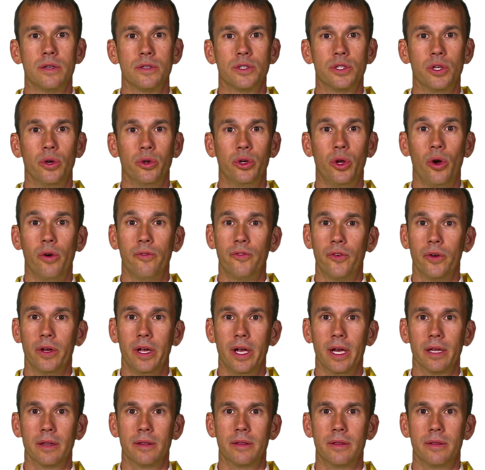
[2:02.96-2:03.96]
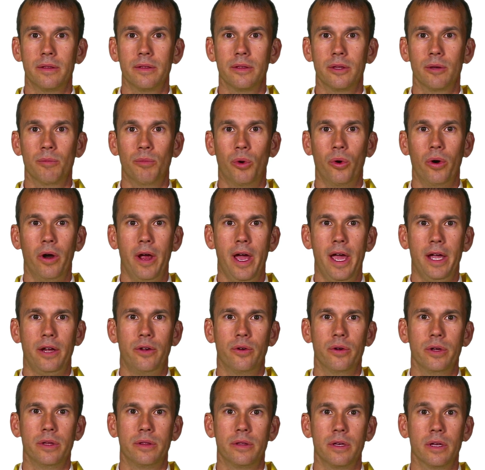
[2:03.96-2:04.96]
So don't forget, the more
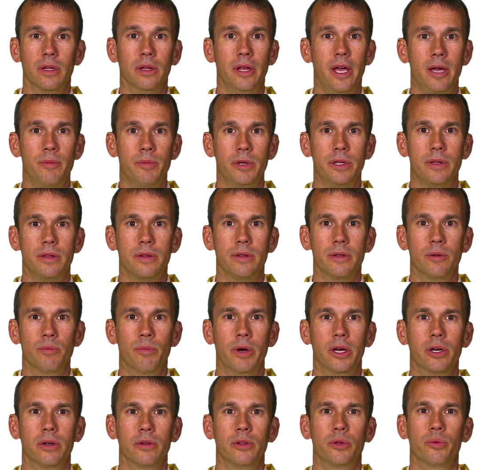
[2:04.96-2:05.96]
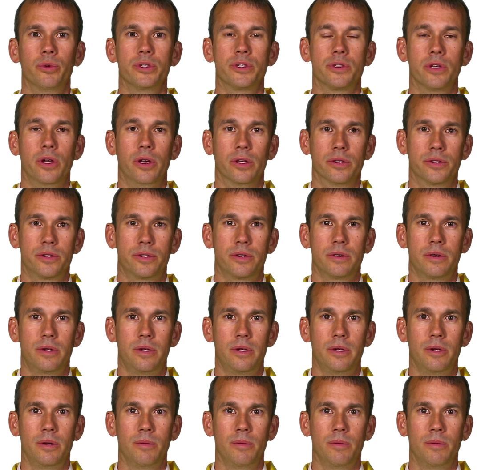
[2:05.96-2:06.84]
accurate the alignment, the better the results.